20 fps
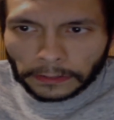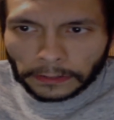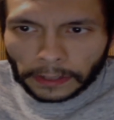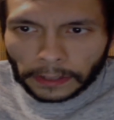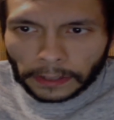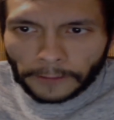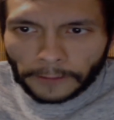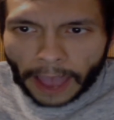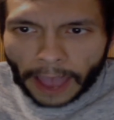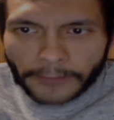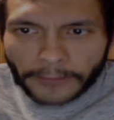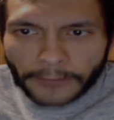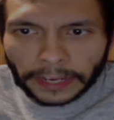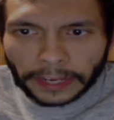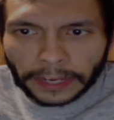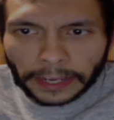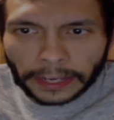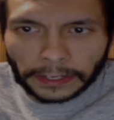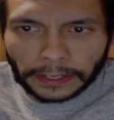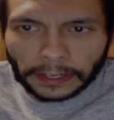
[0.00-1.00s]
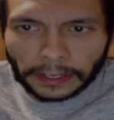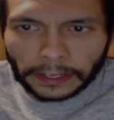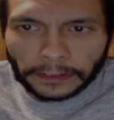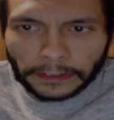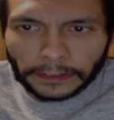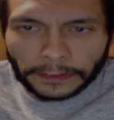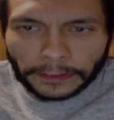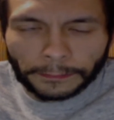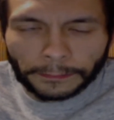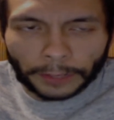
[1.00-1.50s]
having a
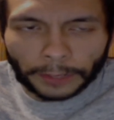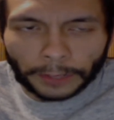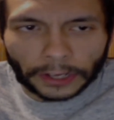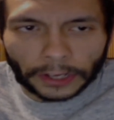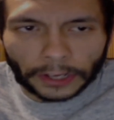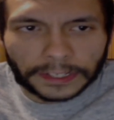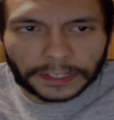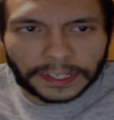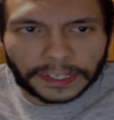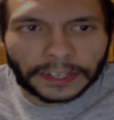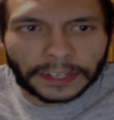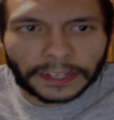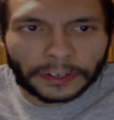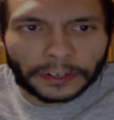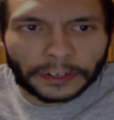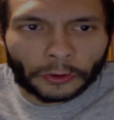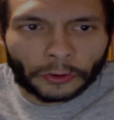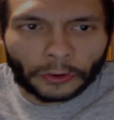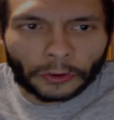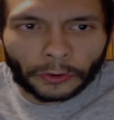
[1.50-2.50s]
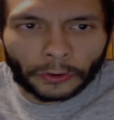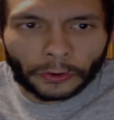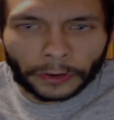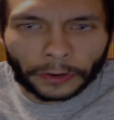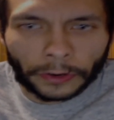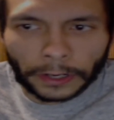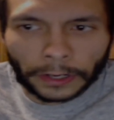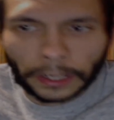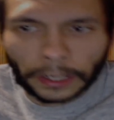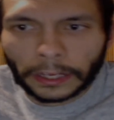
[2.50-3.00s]
Bergson
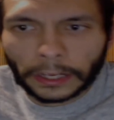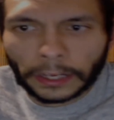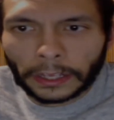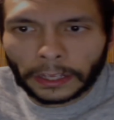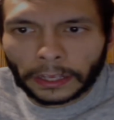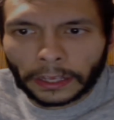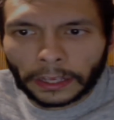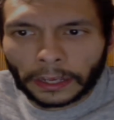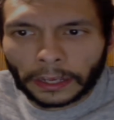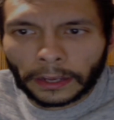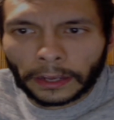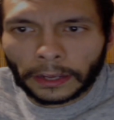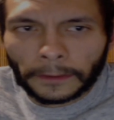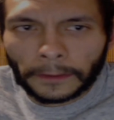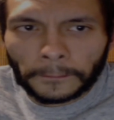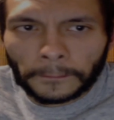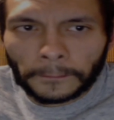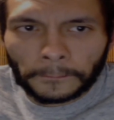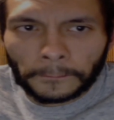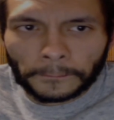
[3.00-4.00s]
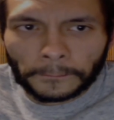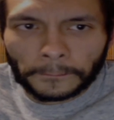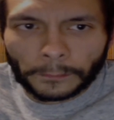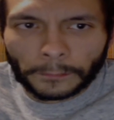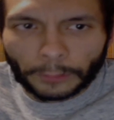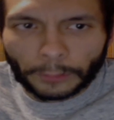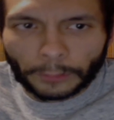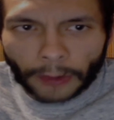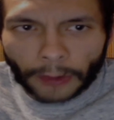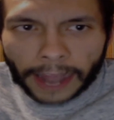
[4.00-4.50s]
or
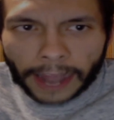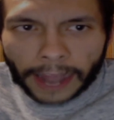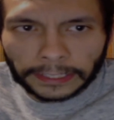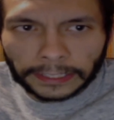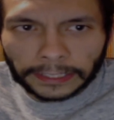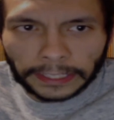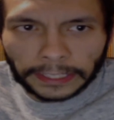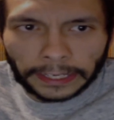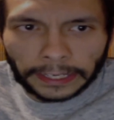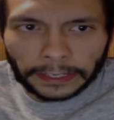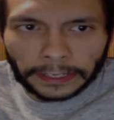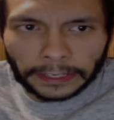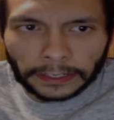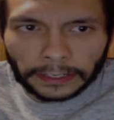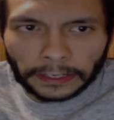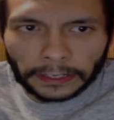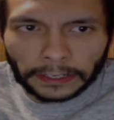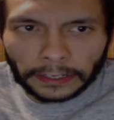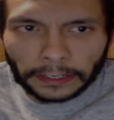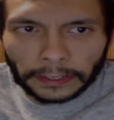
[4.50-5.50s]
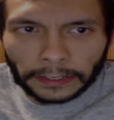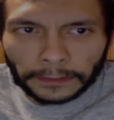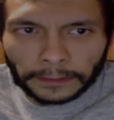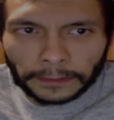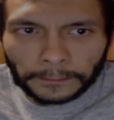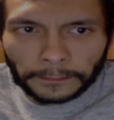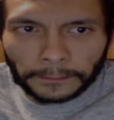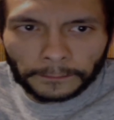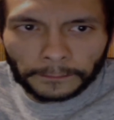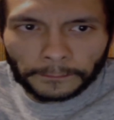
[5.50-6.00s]
Bradley,
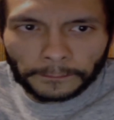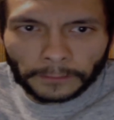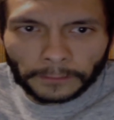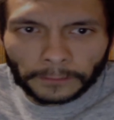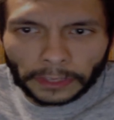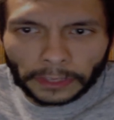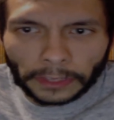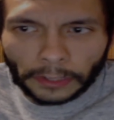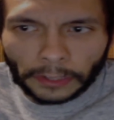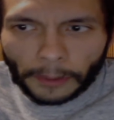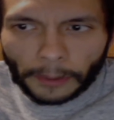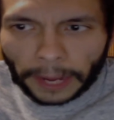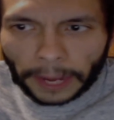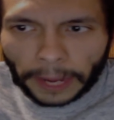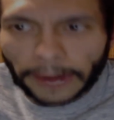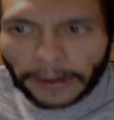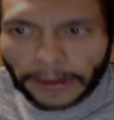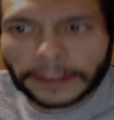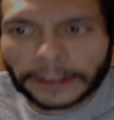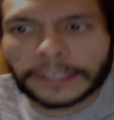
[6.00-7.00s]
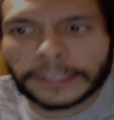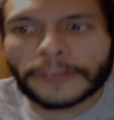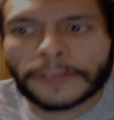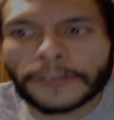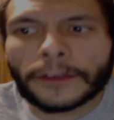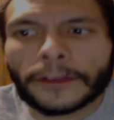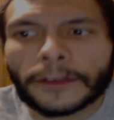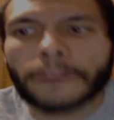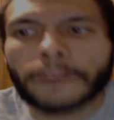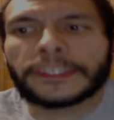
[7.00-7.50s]
appearance
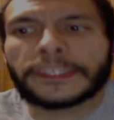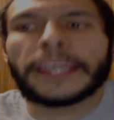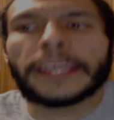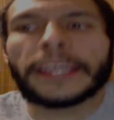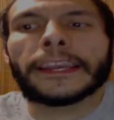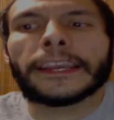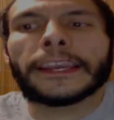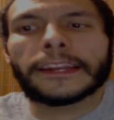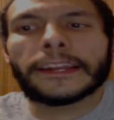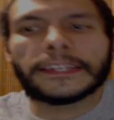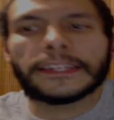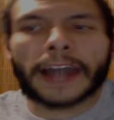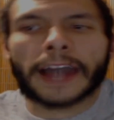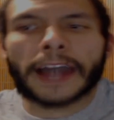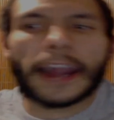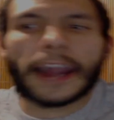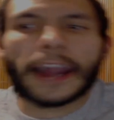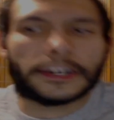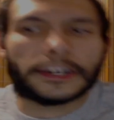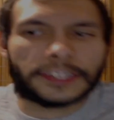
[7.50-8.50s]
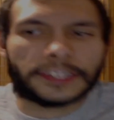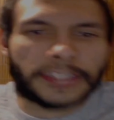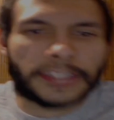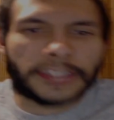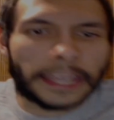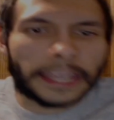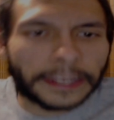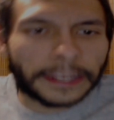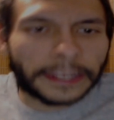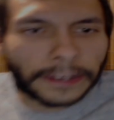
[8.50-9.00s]
of seeing an entire
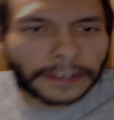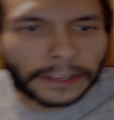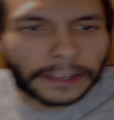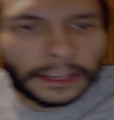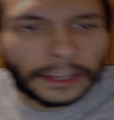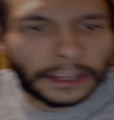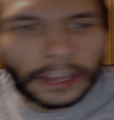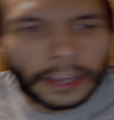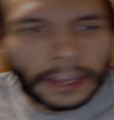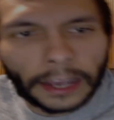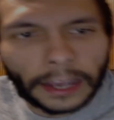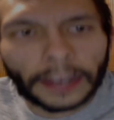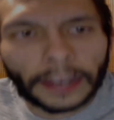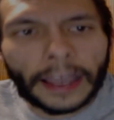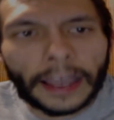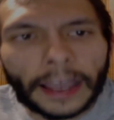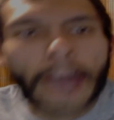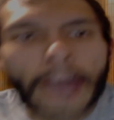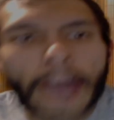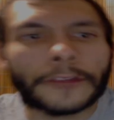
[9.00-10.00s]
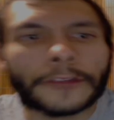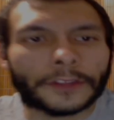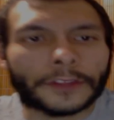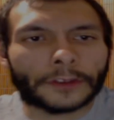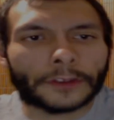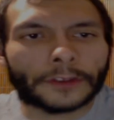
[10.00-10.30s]
scene out of the